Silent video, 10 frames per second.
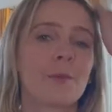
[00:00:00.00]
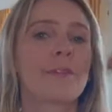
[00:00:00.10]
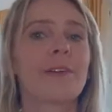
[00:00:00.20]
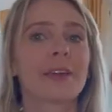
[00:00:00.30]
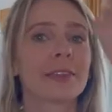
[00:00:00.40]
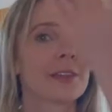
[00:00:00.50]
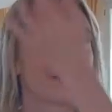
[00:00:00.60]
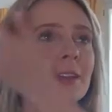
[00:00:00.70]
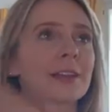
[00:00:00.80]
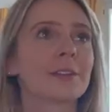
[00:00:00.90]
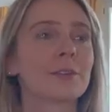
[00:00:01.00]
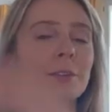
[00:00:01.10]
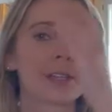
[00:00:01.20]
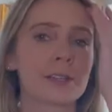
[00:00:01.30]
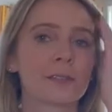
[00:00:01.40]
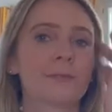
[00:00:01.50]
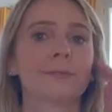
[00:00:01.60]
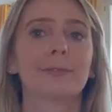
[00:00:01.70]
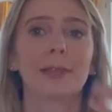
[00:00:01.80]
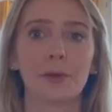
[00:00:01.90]
finally got like a little,
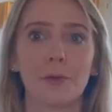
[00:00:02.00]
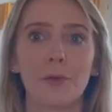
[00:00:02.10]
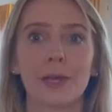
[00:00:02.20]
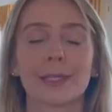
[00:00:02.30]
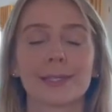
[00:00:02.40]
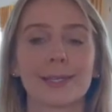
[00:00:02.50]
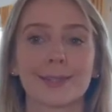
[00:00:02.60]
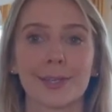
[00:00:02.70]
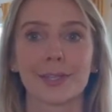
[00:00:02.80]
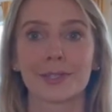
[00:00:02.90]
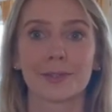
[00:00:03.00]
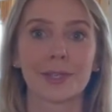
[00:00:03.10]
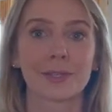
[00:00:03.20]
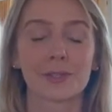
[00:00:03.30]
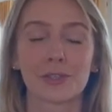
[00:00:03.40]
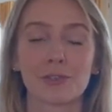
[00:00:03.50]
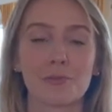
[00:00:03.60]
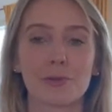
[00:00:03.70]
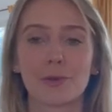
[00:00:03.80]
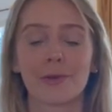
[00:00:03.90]
it's like a Duster, like a
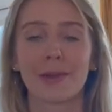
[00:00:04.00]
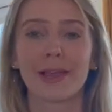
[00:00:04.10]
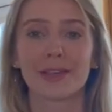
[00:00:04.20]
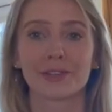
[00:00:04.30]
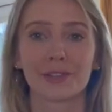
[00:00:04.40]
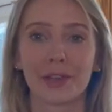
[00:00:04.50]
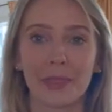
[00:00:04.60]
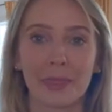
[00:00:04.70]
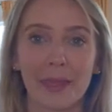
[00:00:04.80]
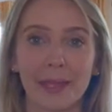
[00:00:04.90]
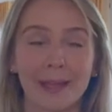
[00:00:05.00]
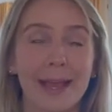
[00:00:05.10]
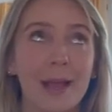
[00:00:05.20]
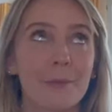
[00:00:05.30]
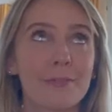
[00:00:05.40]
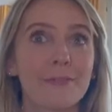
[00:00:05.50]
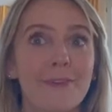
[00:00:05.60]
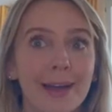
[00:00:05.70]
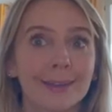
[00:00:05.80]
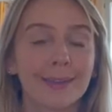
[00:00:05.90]
Subaru-ish looking thing. We
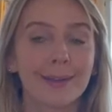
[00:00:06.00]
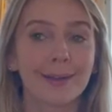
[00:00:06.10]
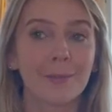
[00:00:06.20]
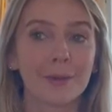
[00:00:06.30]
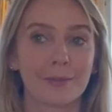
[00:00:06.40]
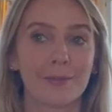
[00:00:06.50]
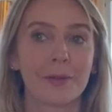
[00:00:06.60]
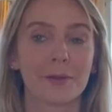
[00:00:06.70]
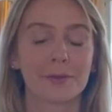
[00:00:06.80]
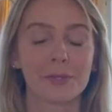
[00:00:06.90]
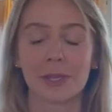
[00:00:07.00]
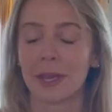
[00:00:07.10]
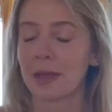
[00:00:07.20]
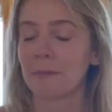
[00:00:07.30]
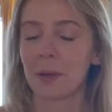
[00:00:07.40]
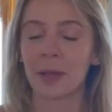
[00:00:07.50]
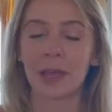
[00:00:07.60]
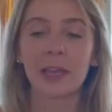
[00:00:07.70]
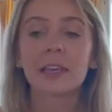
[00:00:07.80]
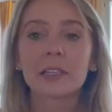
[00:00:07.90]
finally got one of those, but
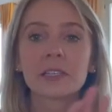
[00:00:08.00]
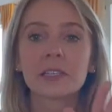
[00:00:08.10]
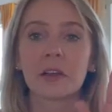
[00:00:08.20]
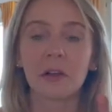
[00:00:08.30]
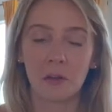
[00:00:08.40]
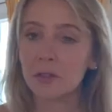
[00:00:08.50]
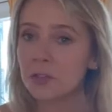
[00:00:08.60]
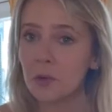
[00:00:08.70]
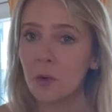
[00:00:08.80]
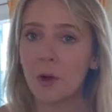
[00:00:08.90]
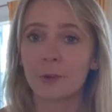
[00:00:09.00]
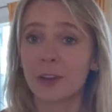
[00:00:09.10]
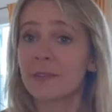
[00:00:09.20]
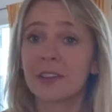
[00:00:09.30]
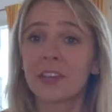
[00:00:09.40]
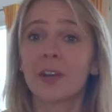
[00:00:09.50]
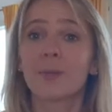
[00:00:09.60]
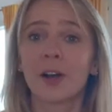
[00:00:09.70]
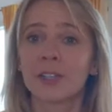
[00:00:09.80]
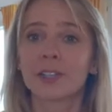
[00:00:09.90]
it is also horrible to drive. The
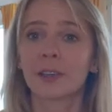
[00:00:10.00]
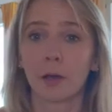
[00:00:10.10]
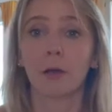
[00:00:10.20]
gearbox is like,